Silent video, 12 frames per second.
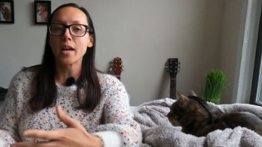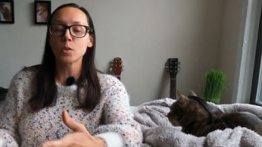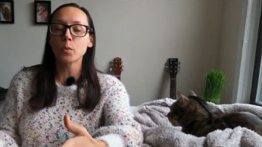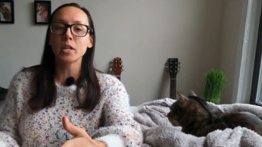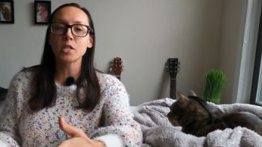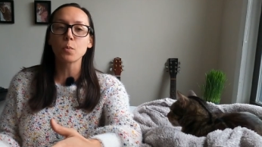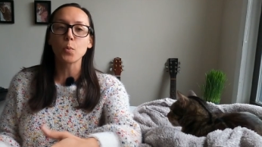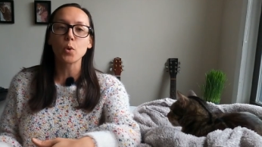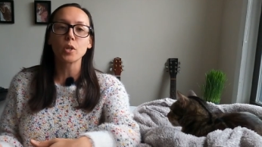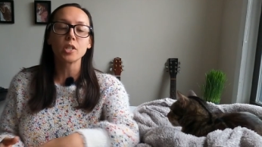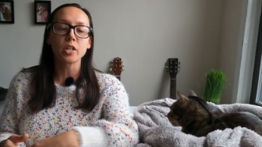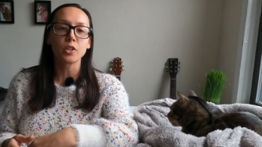that's why it's
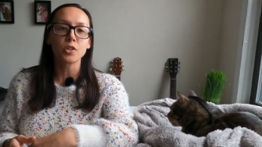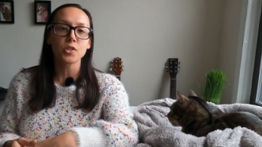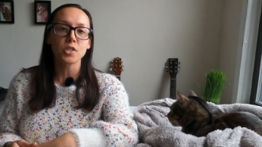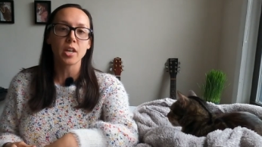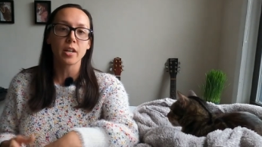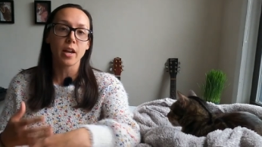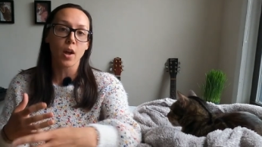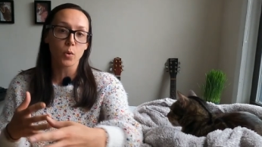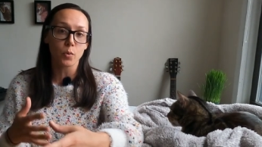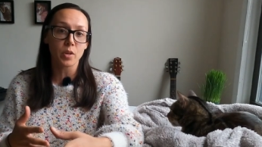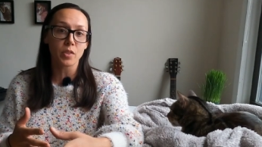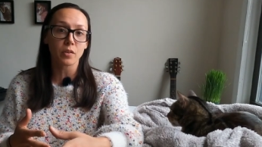important to understand how
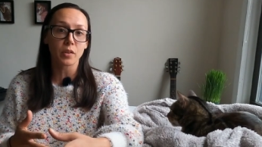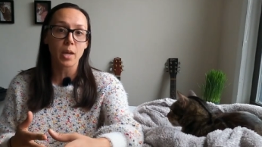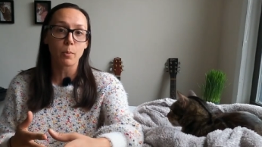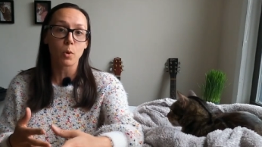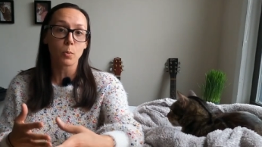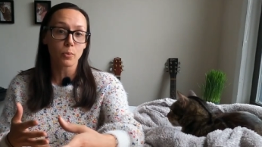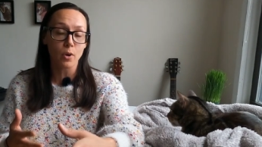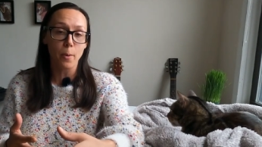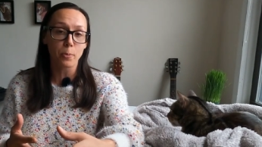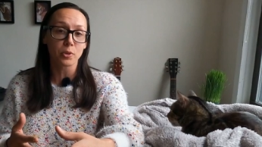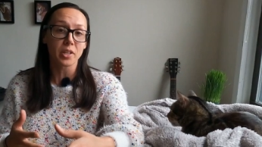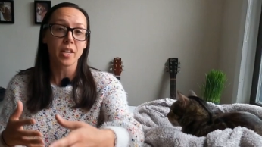to read the label
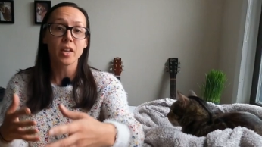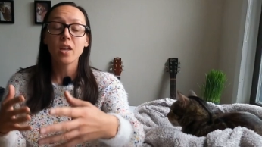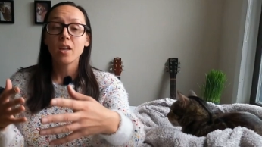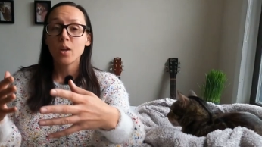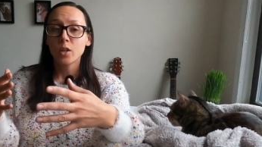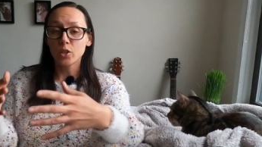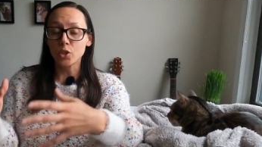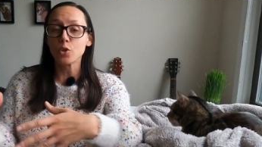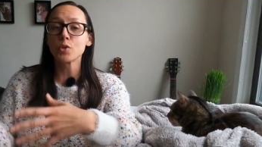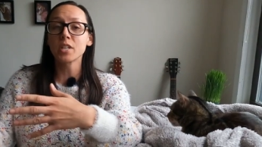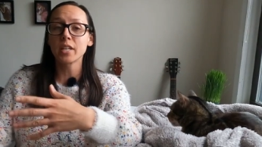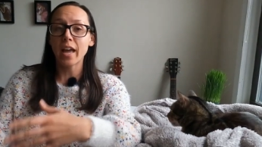properly
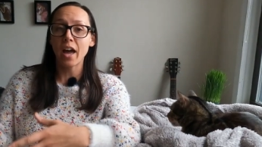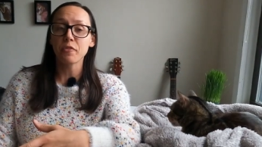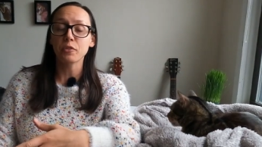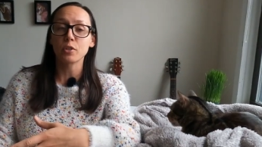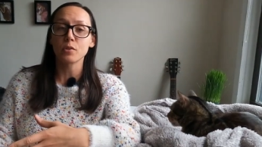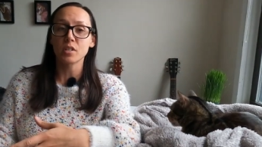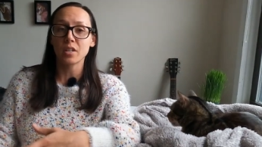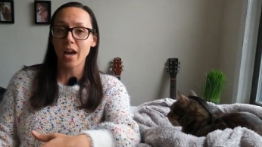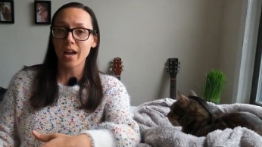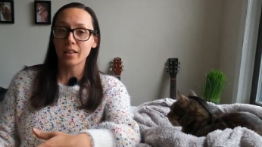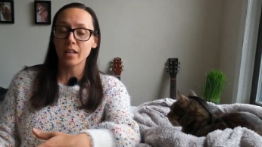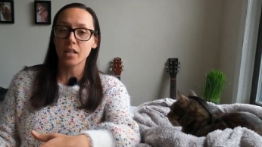using AAFCO's
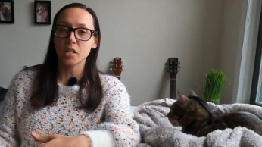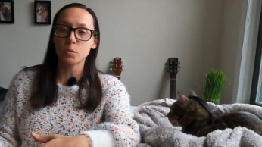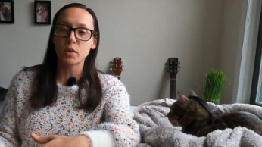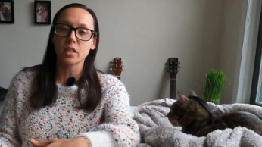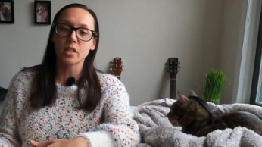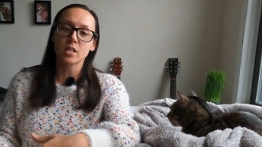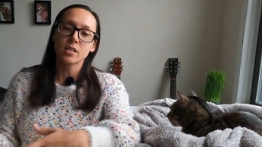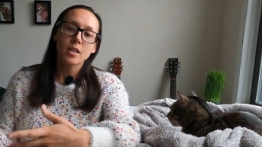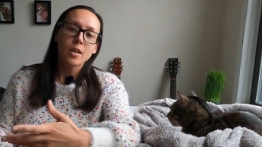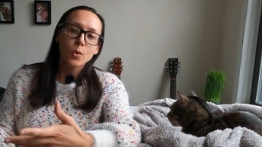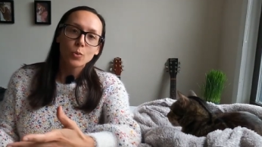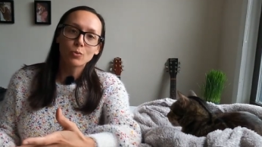guidelines because
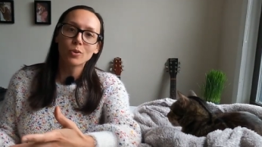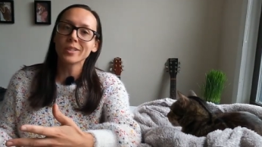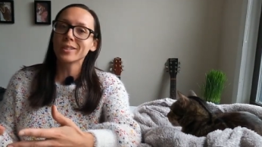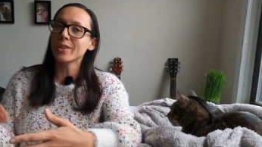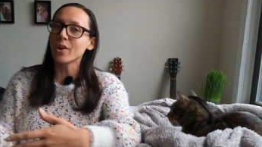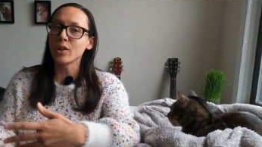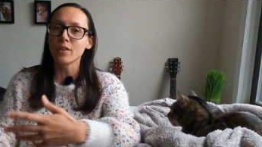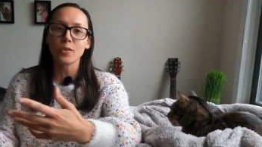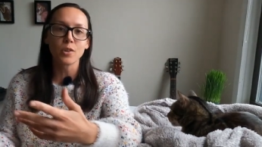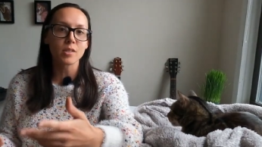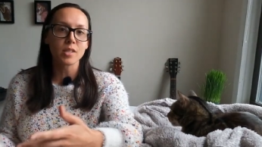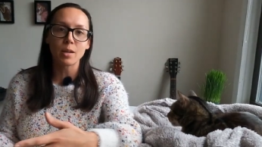really all of
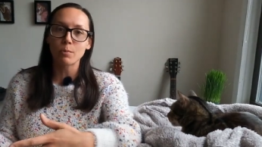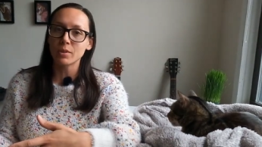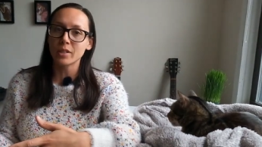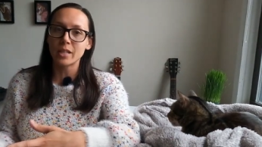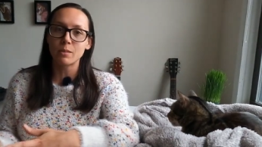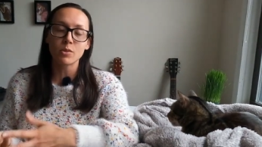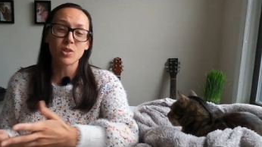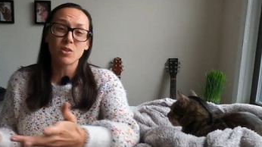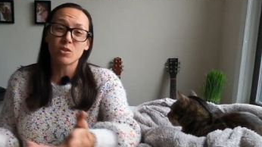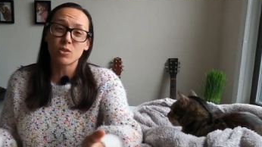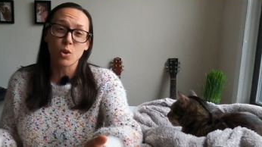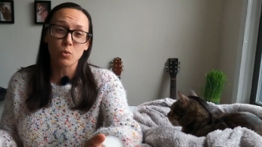those label claims
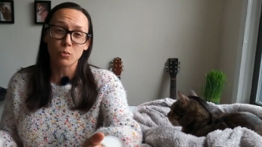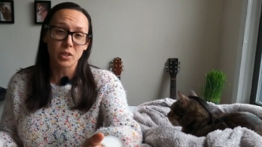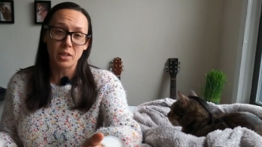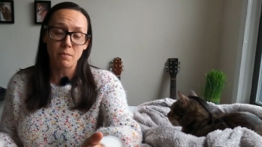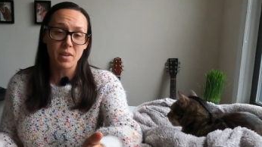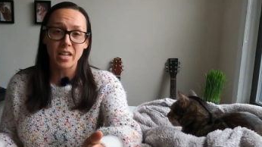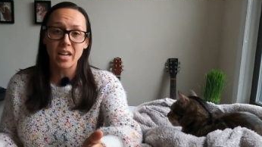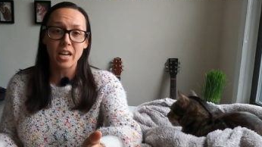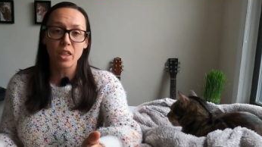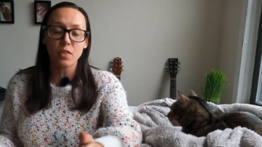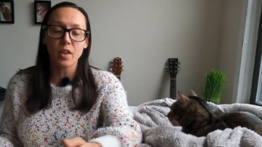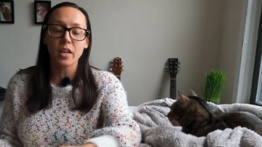don't really mean
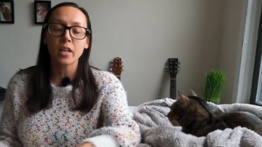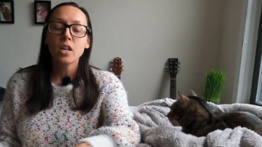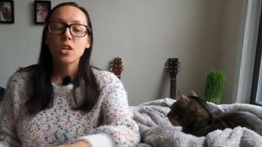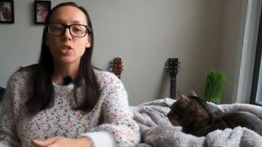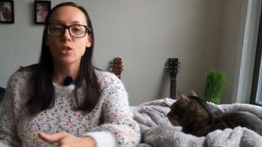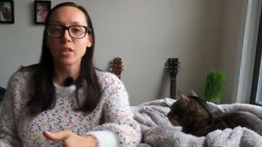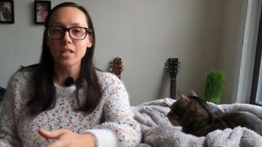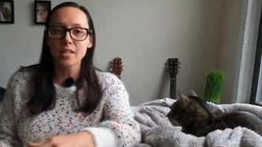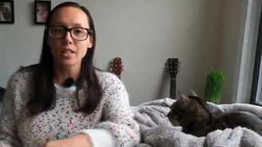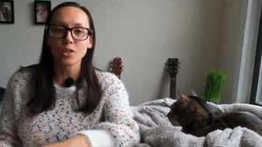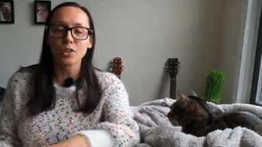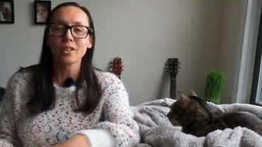anything. So let's
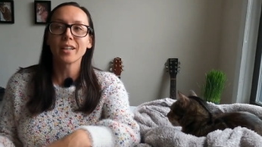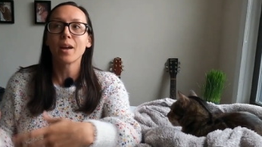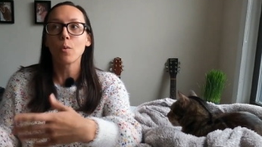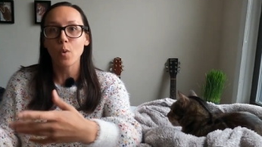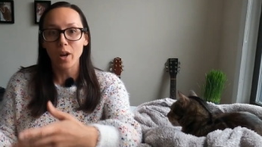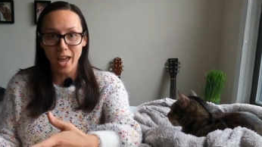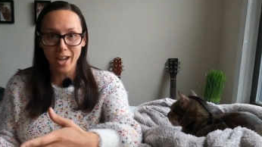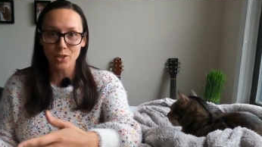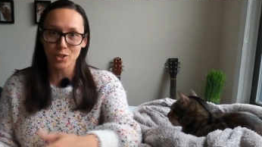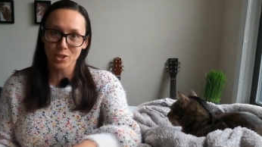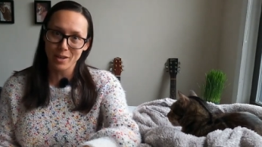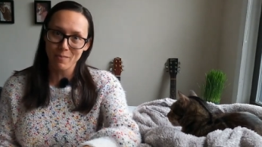take a look at what
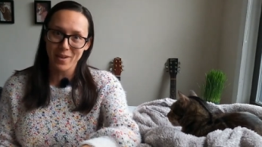actually